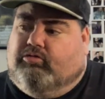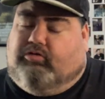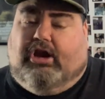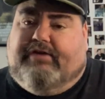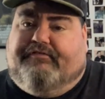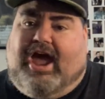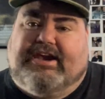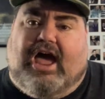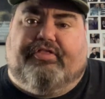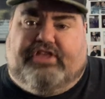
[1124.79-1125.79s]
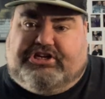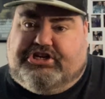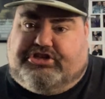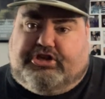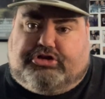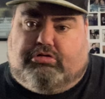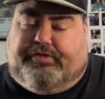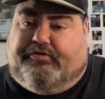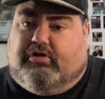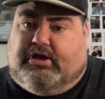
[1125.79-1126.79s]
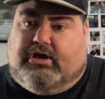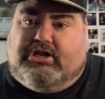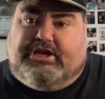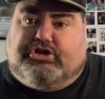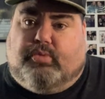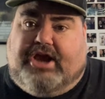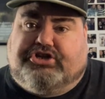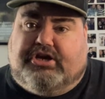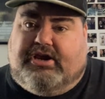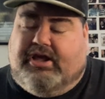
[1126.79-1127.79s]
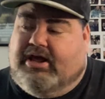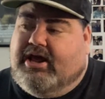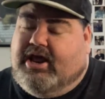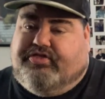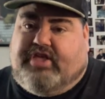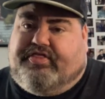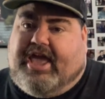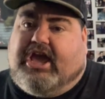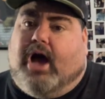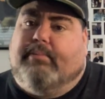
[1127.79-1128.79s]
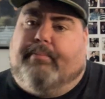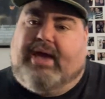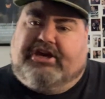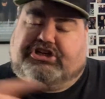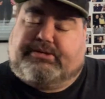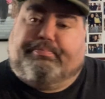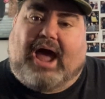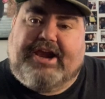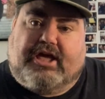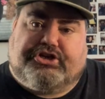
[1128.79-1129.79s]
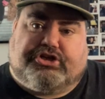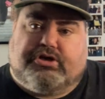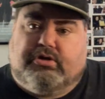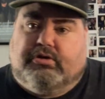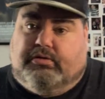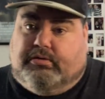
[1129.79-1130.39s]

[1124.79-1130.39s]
really find out this is the truthful situation? Then they come up and spite us?